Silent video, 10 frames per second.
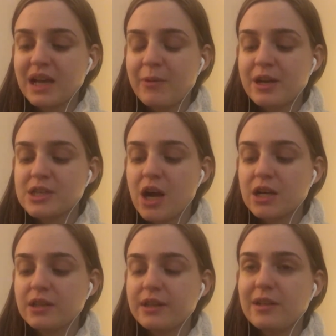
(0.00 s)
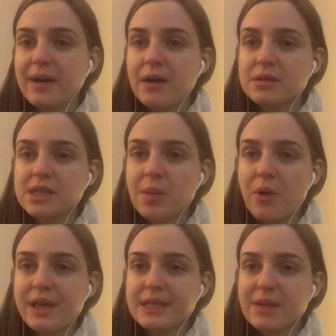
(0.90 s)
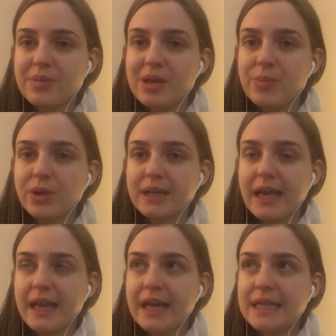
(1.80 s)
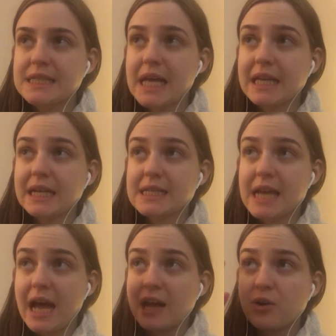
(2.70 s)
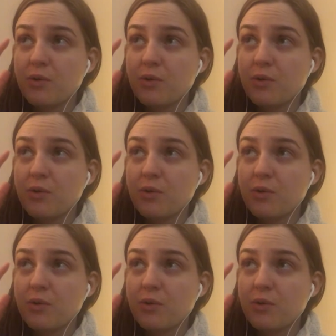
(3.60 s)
I want to talk a little about some ways that people can psychic attack